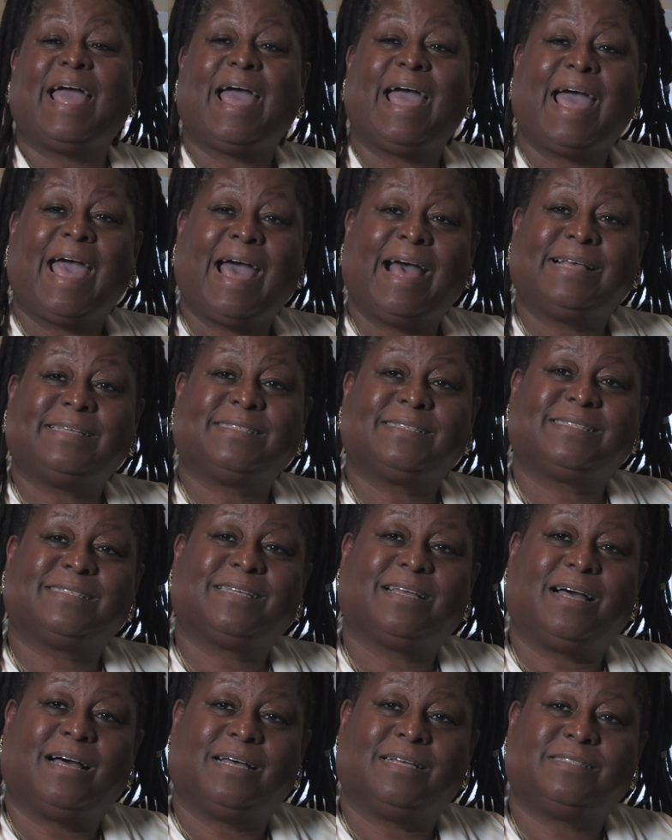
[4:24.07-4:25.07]
asks
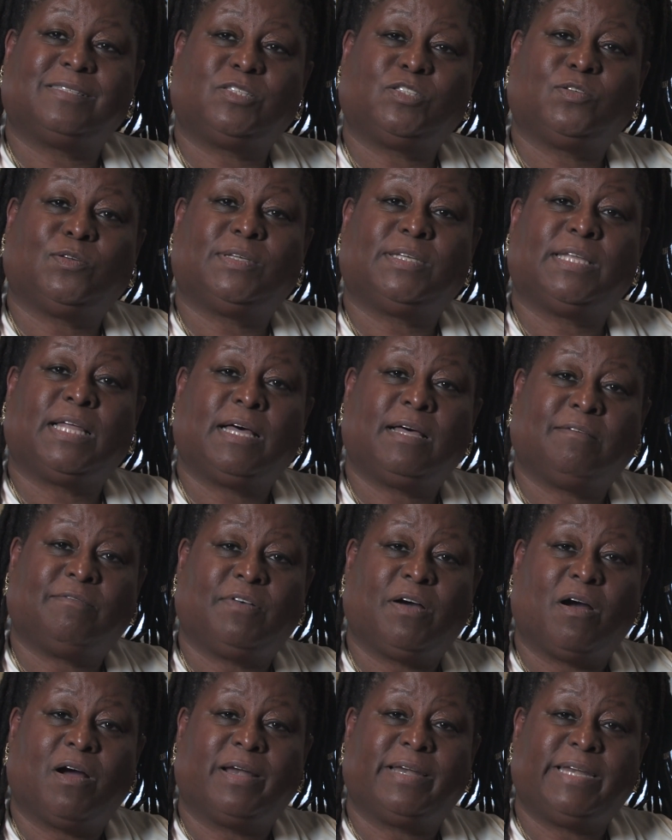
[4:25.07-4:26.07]
us to love
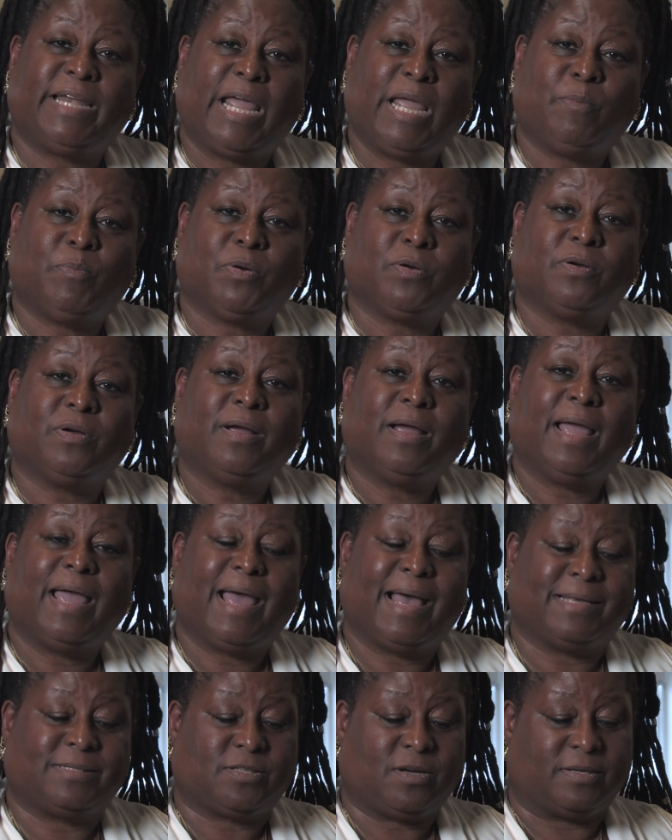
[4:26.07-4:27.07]
our neighbor
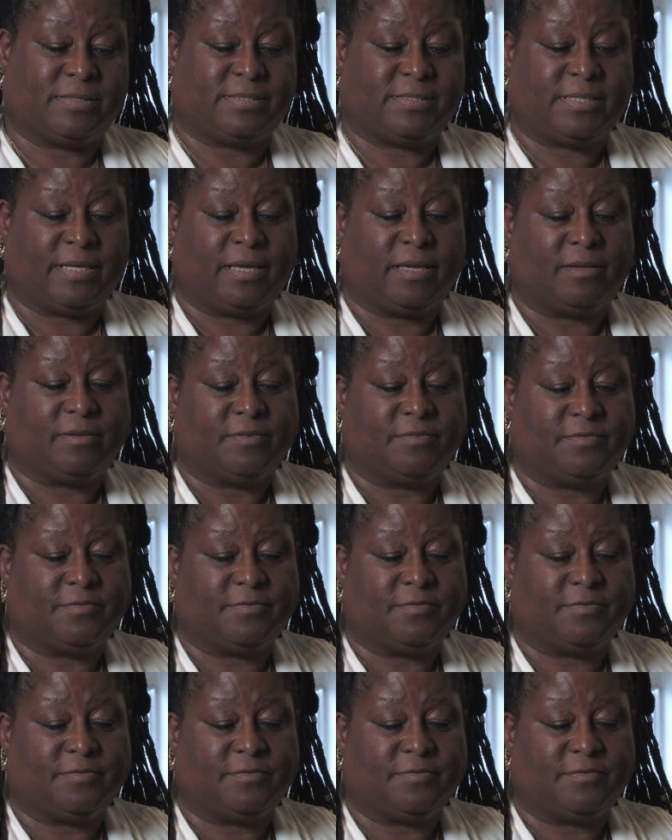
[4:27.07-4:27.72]
as ourselves.